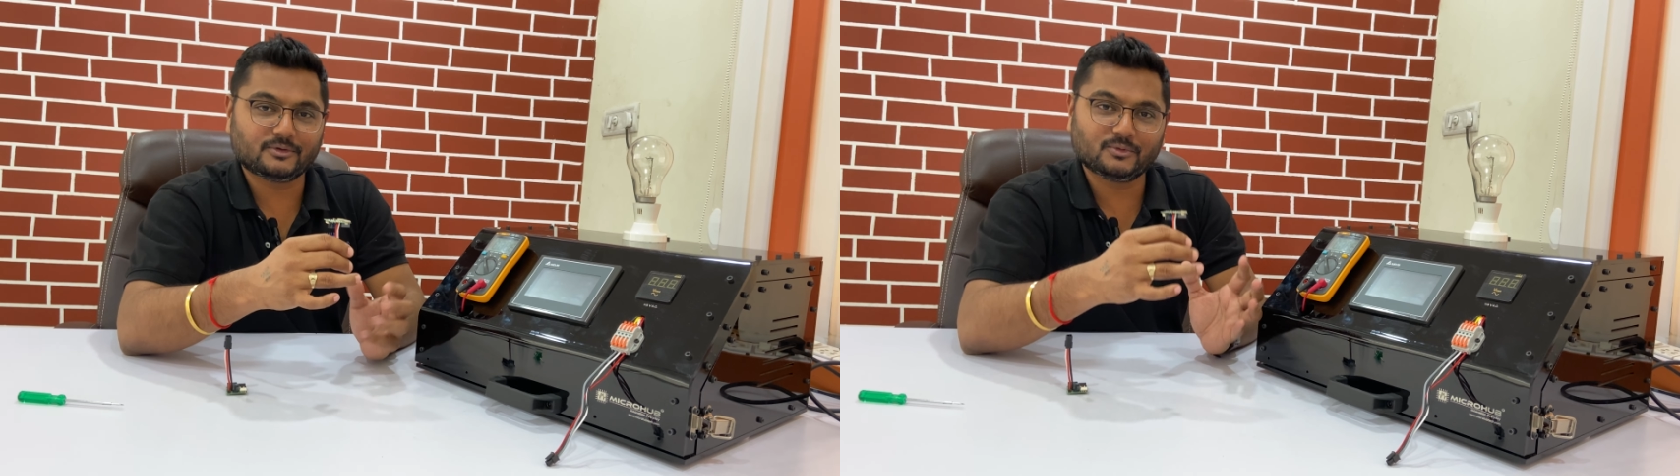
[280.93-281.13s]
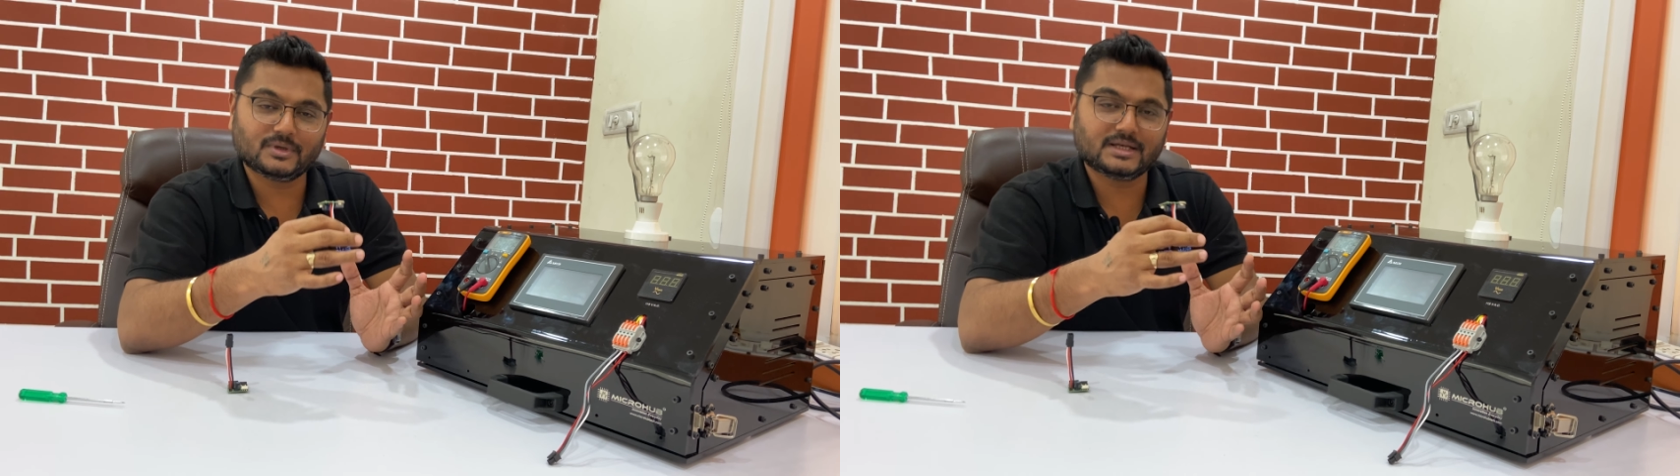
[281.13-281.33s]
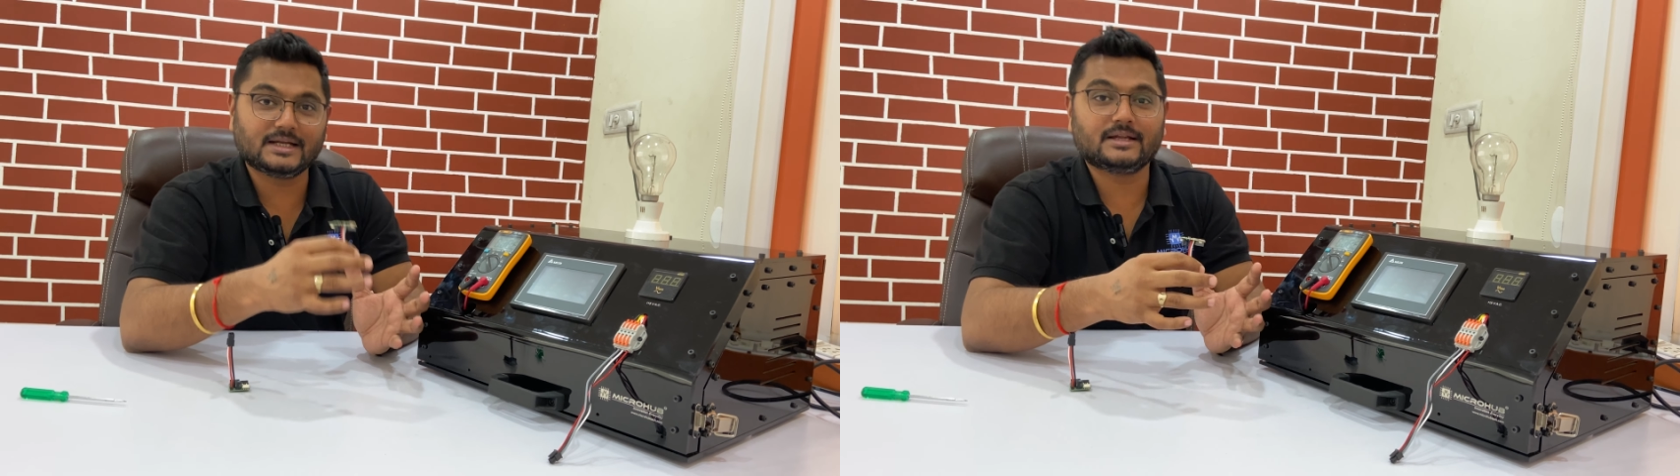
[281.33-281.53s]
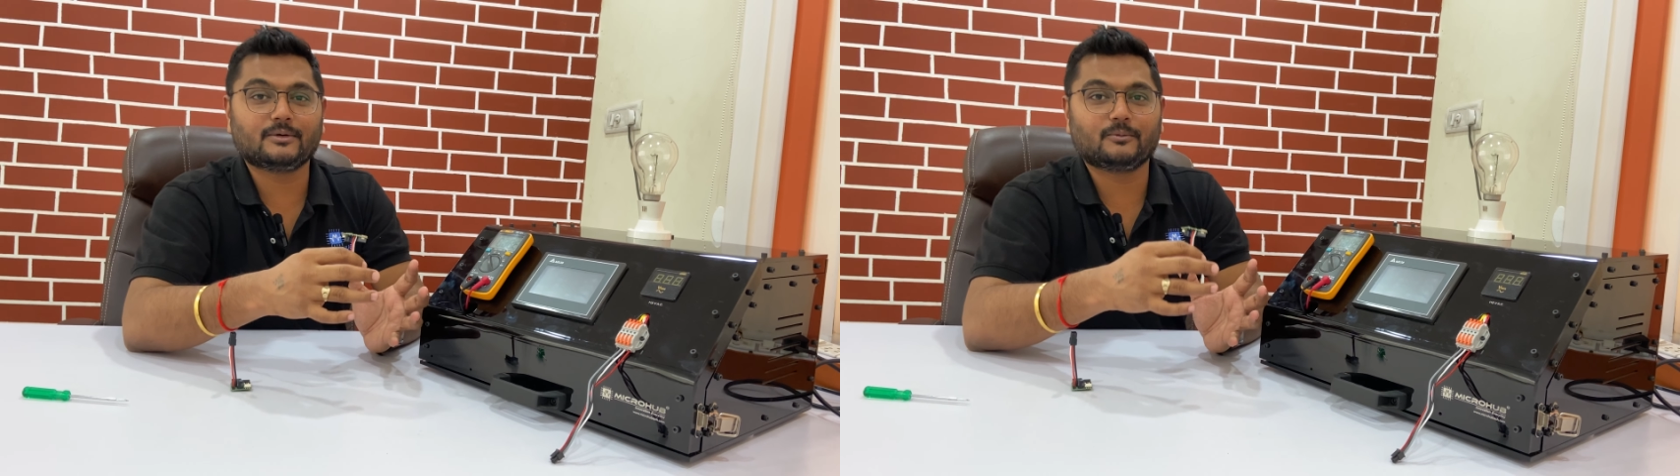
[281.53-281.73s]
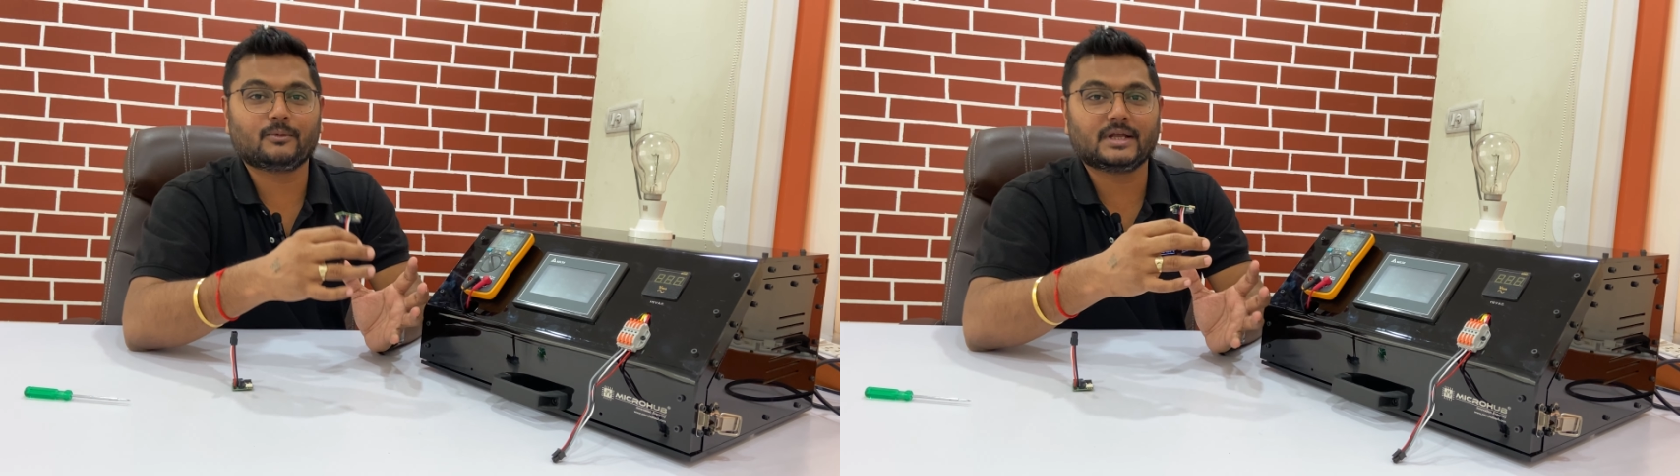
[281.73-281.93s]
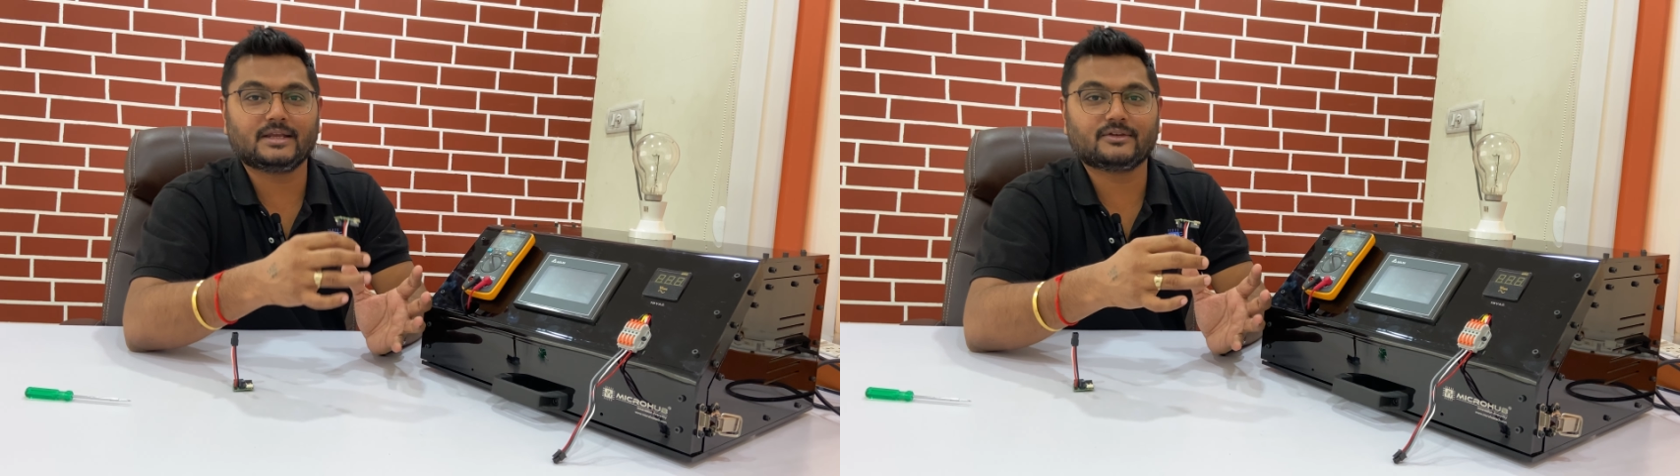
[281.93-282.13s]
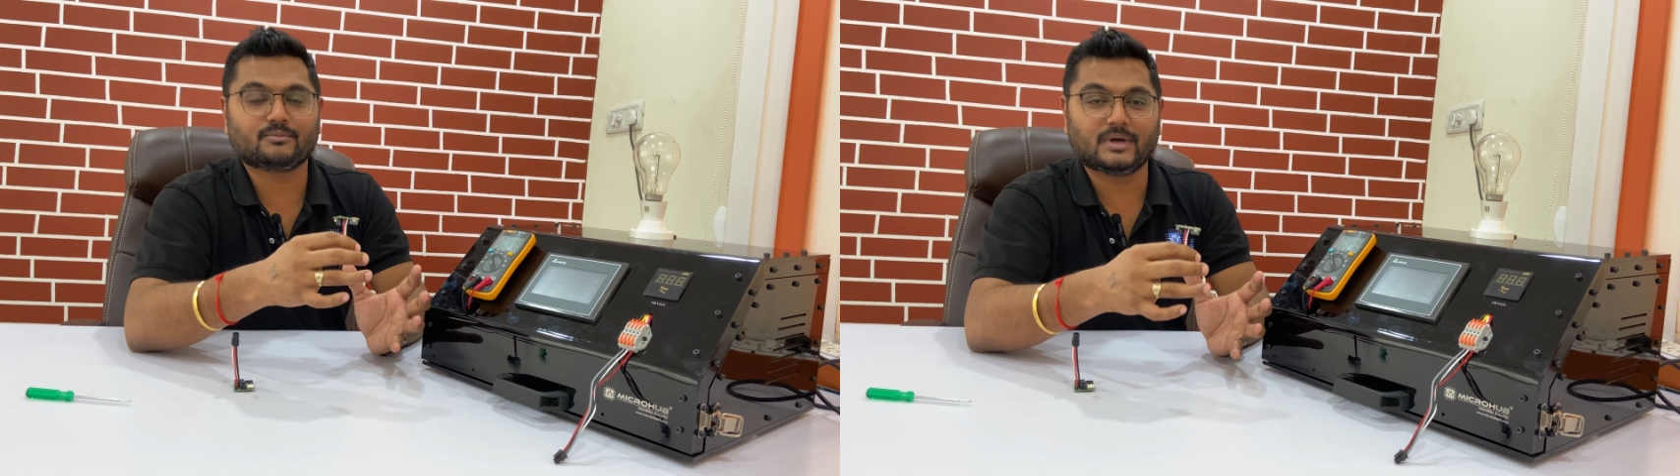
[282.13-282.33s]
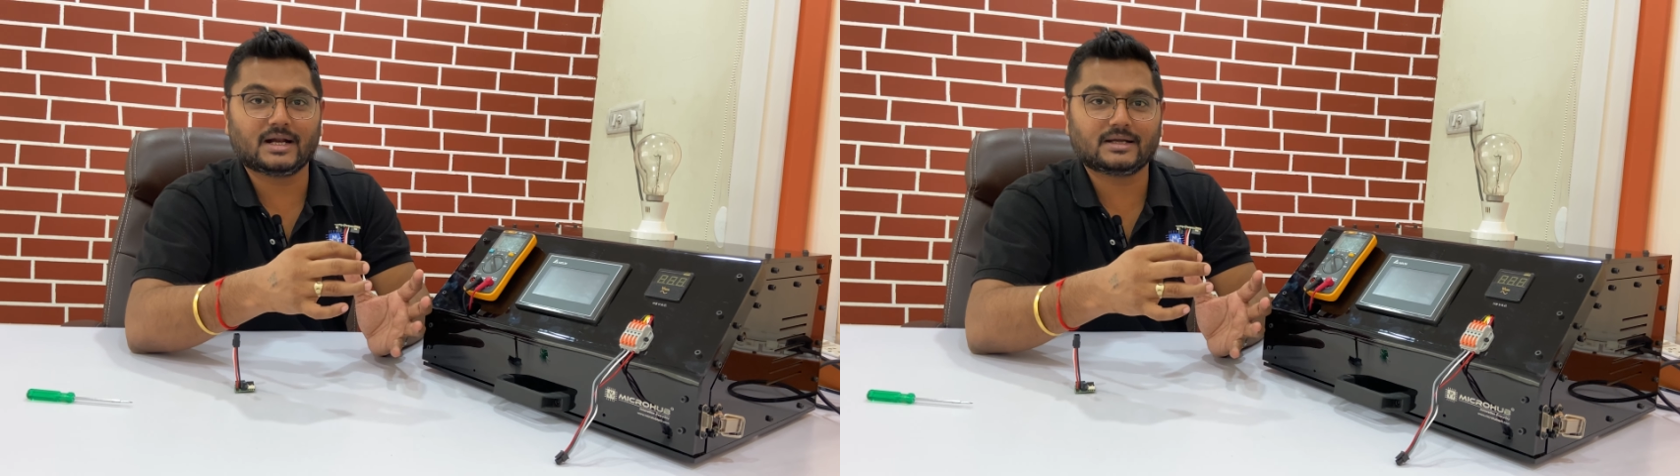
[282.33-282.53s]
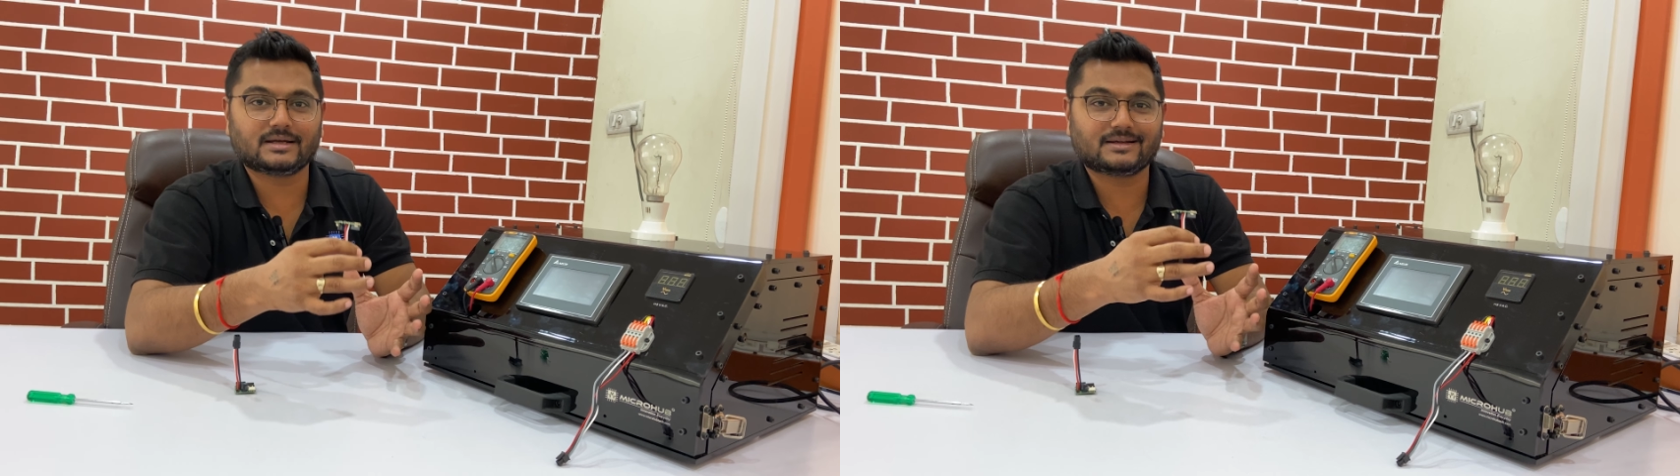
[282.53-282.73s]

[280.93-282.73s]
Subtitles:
you will need a very smart